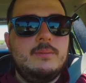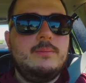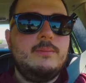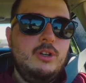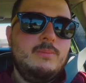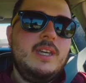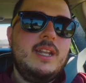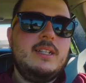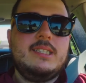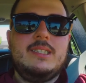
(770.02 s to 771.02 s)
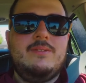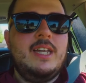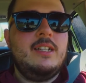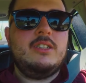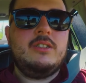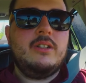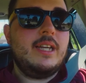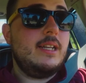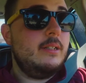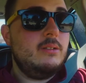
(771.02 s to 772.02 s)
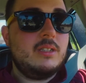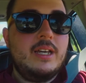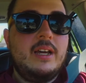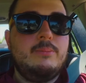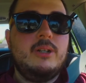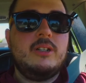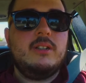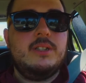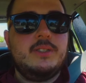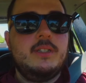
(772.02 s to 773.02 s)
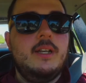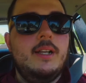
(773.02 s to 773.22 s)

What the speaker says: put me at a disadvantage. You know, like, there was a lot of bunkers